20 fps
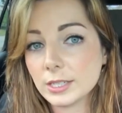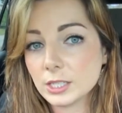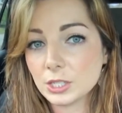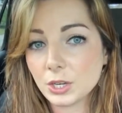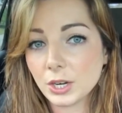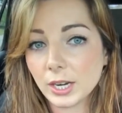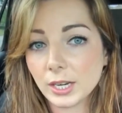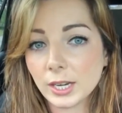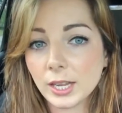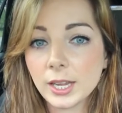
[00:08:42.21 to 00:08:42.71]

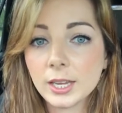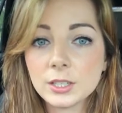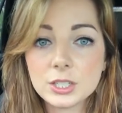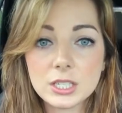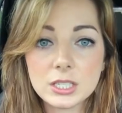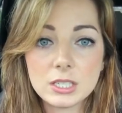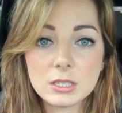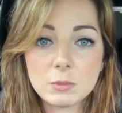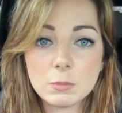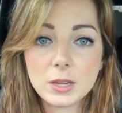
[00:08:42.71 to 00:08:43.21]
screening
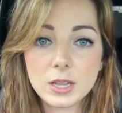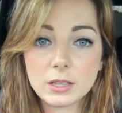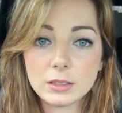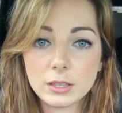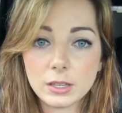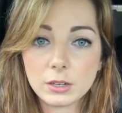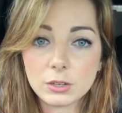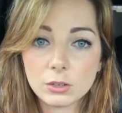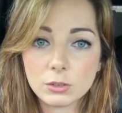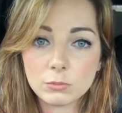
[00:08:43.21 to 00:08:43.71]
just to be a
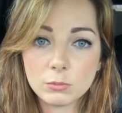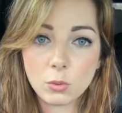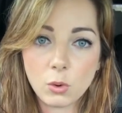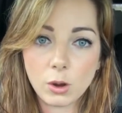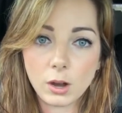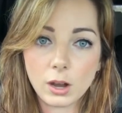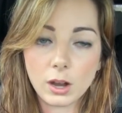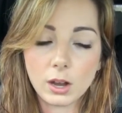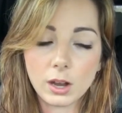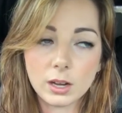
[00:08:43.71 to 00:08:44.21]
little
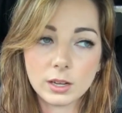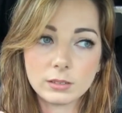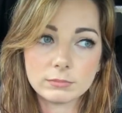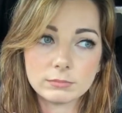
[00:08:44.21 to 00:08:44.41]
more,